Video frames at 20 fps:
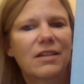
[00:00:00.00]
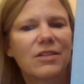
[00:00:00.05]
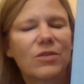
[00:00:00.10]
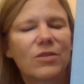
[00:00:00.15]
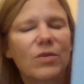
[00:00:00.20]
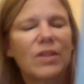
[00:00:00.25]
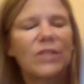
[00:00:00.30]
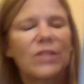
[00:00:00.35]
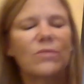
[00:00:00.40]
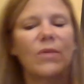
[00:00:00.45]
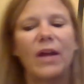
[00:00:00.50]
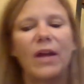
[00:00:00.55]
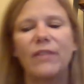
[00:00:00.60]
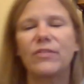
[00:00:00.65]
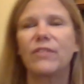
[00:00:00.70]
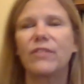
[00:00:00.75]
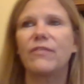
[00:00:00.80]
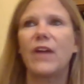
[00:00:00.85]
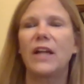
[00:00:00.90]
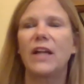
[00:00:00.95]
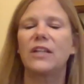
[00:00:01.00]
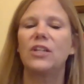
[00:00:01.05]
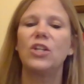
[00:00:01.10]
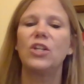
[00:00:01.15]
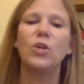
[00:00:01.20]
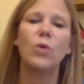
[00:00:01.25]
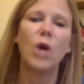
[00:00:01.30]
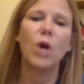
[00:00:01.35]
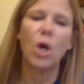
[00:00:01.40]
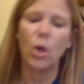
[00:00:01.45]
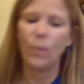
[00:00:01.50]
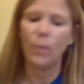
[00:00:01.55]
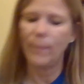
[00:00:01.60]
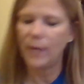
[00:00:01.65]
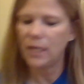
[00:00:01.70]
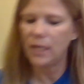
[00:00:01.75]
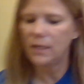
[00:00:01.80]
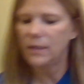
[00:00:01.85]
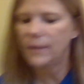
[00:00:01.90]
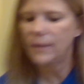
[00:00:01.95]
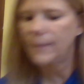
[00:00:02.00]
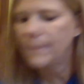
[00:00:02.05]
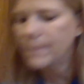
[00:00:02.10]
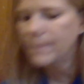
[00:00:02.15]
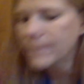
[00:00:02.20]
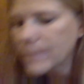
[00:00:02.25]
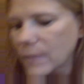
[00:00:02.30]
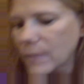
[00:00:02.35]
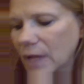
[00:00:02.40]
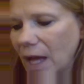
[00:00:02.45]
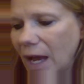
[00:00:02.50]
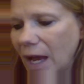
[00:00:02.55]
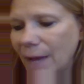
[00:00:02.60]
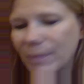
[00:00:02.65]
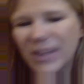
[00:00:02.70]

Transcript: So these will have to find a new home.